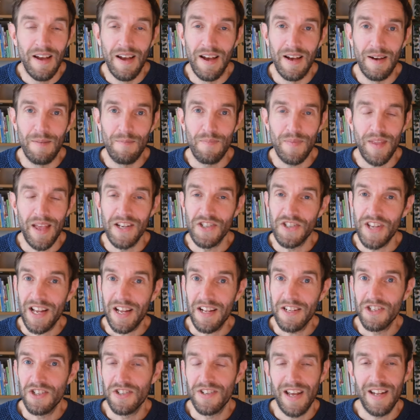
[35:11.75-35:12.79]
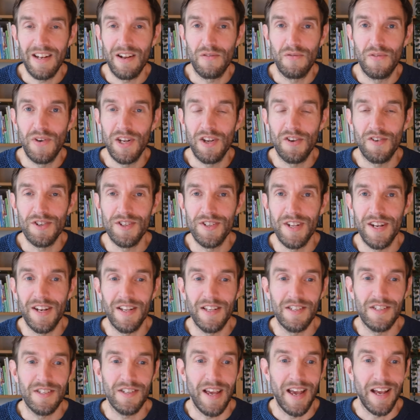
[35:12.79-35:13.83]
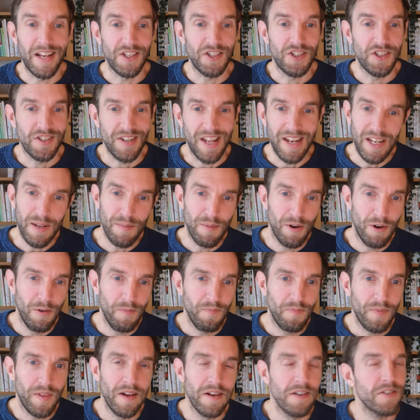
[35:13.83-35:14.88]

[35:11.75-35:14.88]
Um, a second standard feature is that it's extendable.